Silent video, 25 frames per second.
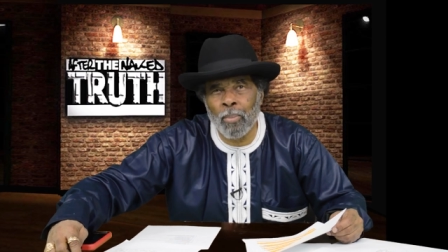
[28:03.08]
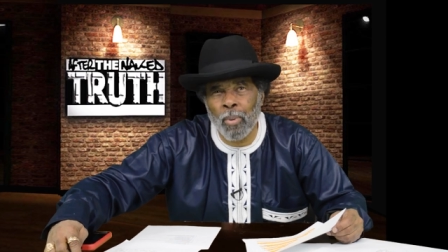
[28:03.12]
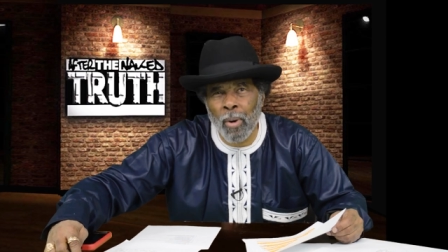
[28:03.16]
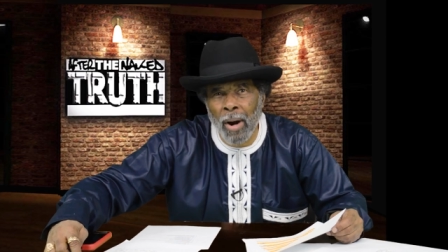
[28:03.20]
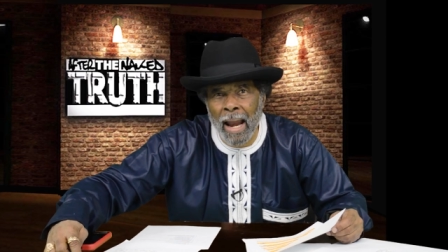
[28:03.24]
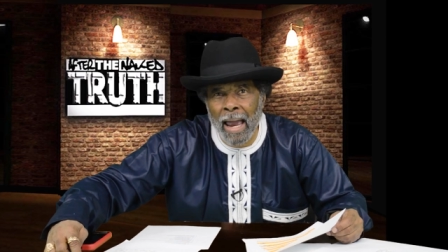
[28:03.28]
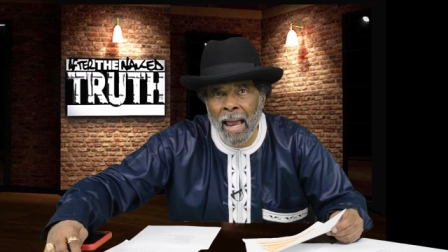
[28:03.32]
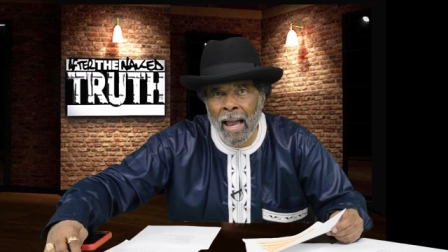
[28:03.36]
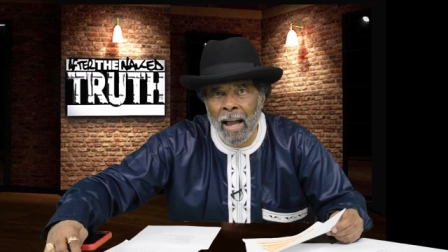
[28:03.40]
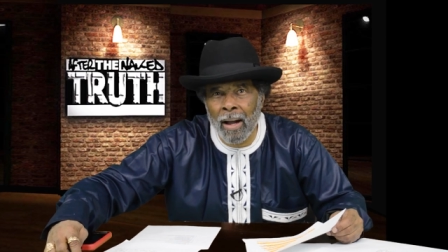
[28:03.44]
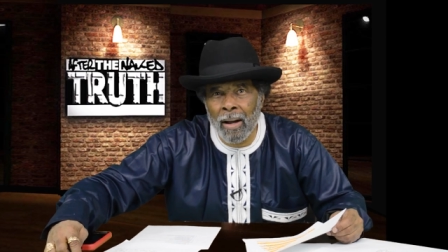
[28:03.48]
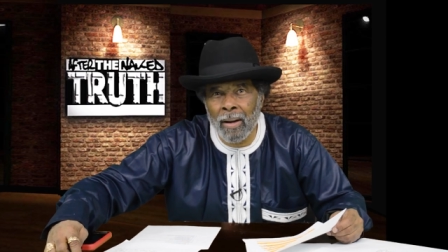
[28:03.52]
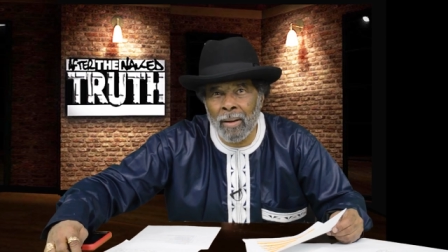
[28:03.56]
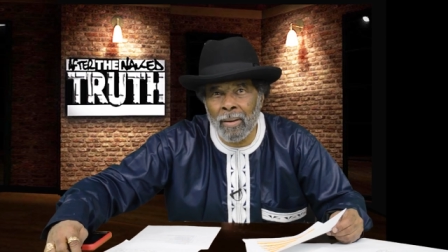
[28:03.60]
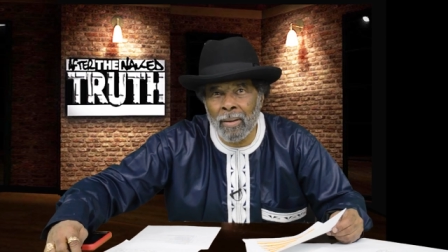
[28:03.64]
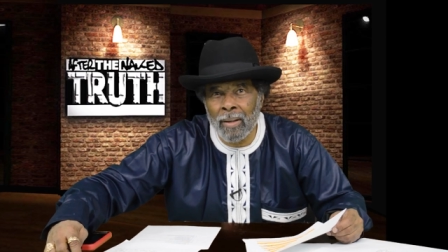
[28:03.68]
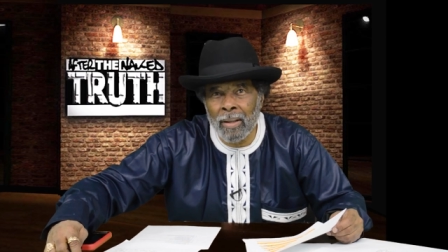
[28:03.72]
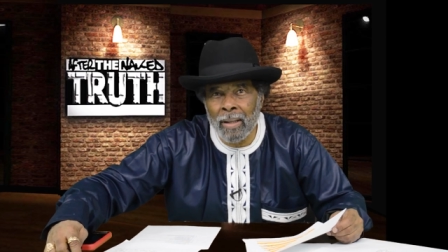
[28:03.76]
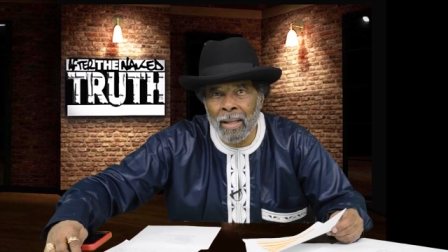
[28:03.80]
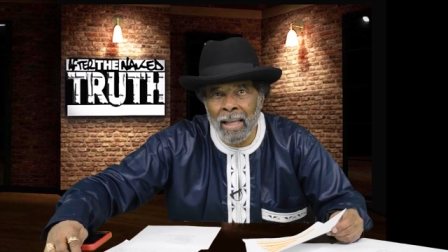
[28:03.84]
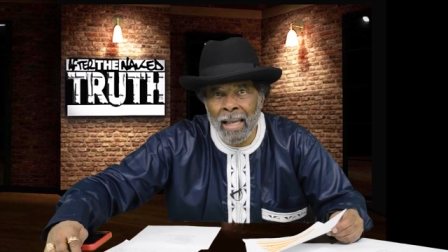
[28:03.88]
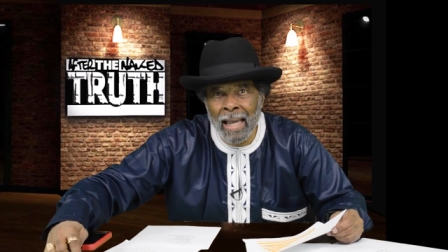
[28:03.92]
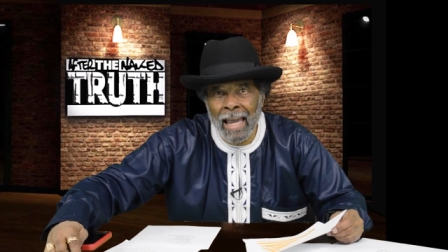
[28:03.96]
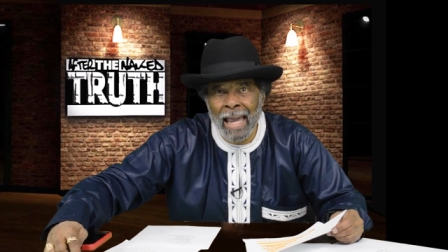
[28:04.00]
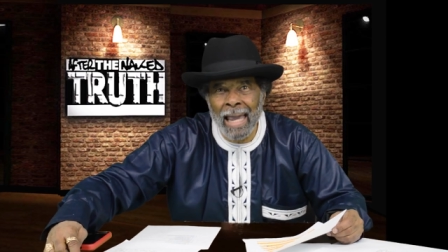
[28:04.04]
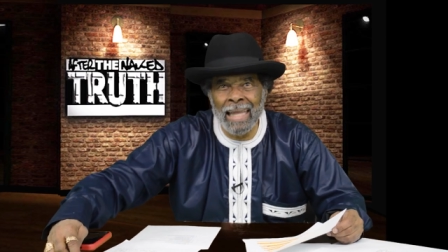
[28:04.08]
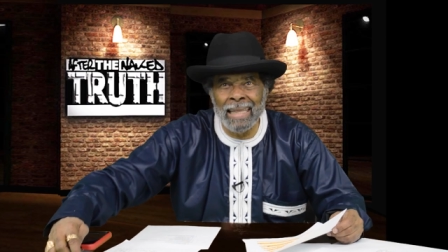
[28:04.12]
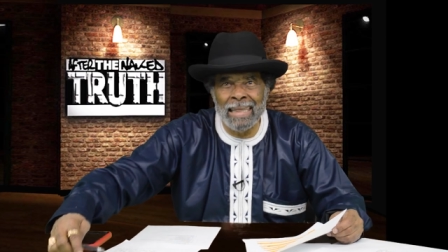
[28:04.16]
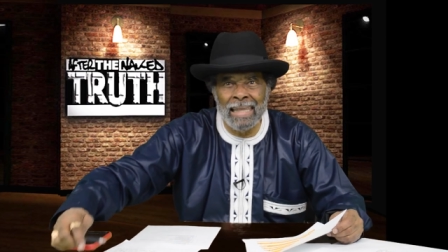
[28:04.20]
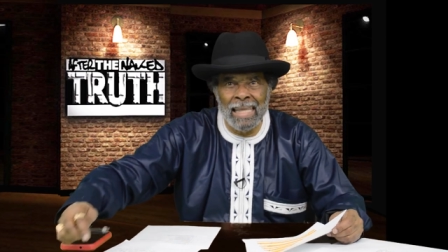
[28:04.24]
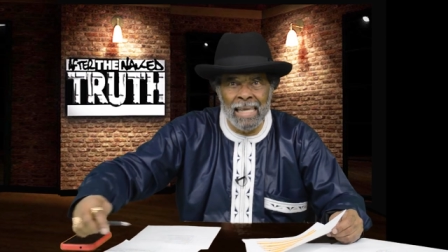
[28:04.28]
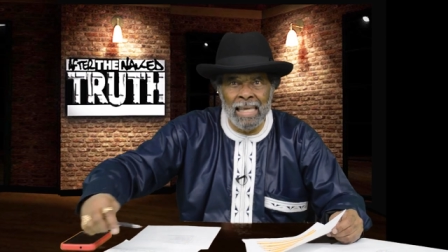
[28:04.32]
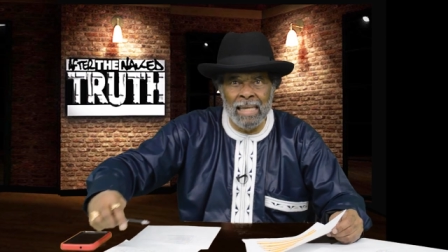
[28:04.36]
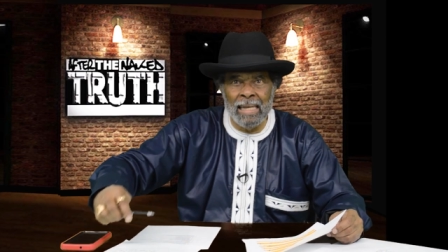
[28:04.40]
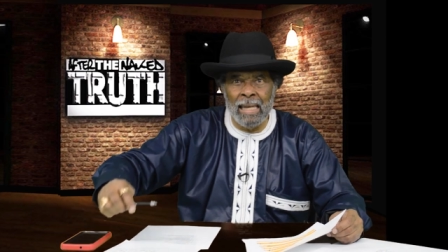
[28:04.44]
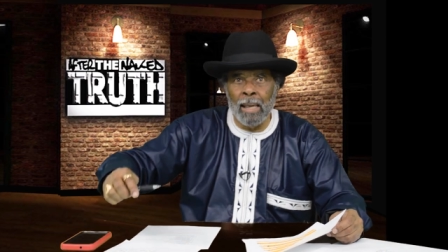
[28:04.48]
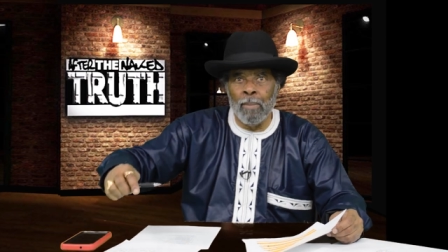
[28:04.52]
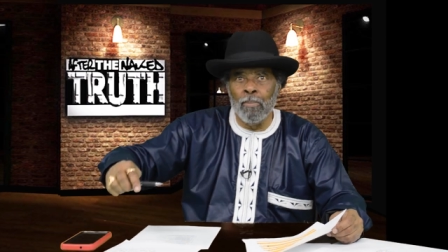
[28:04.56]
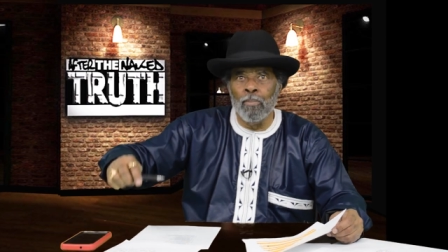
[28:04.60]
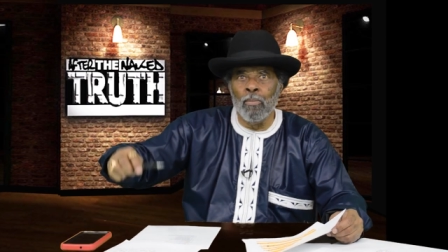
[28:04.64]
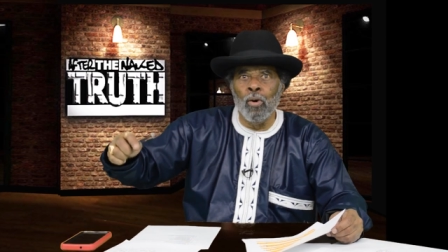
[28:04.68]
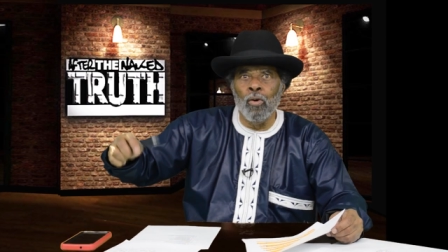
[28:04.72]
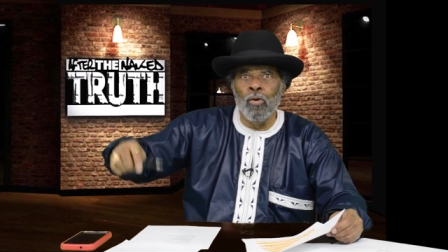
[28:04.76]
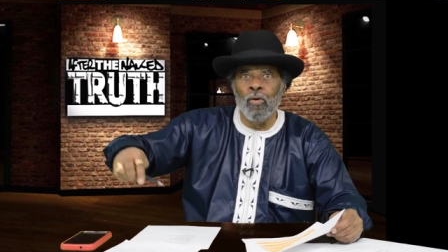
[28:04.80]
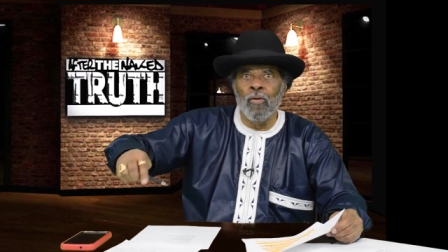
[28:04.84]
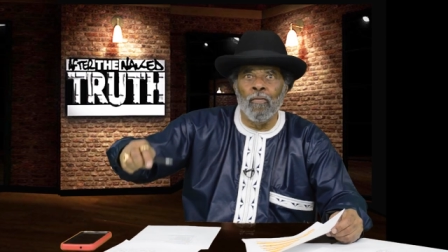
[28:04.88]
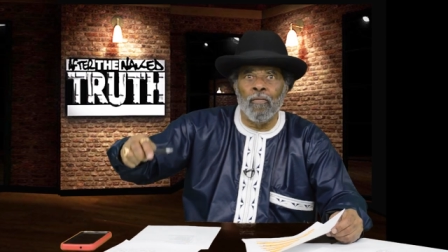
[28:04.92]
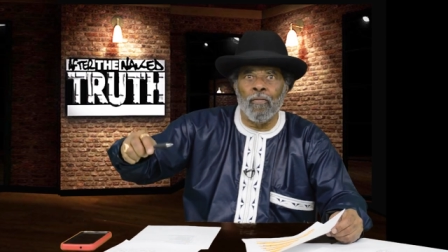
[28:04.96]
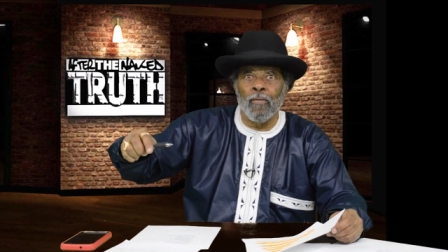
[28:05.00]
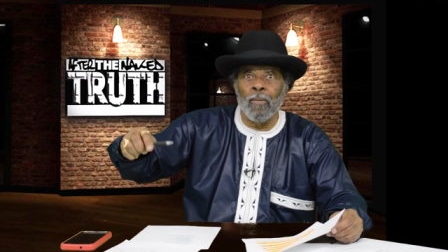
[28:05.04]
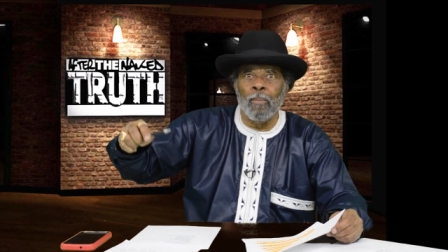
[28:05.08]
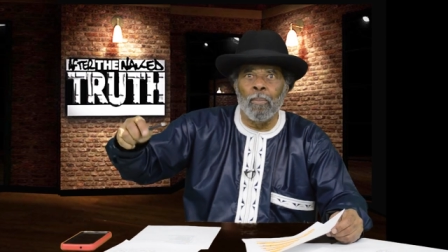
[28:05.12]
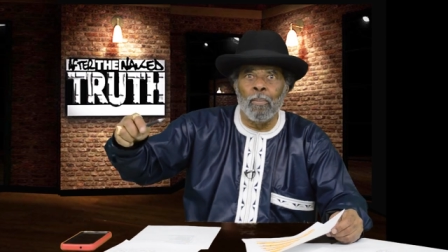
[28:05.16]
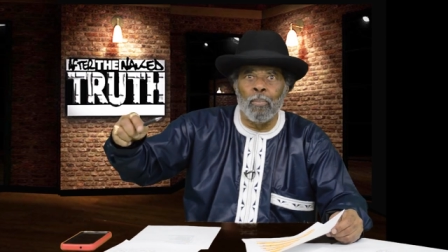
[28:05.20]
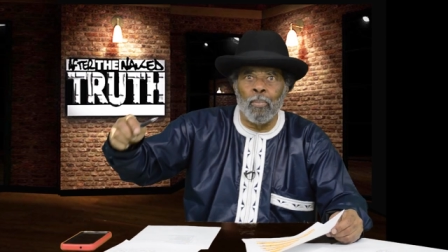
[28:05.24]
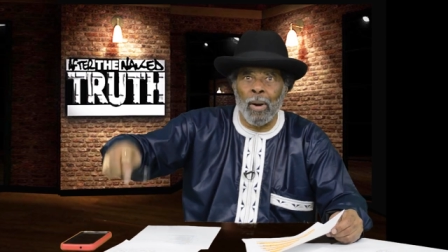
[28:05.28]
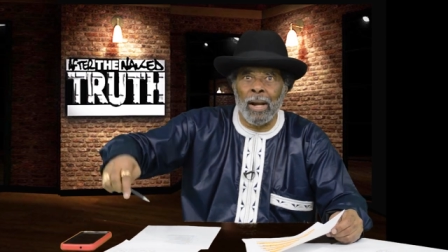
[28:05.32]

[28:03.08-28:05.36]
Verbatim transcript: Brown. And then they moved from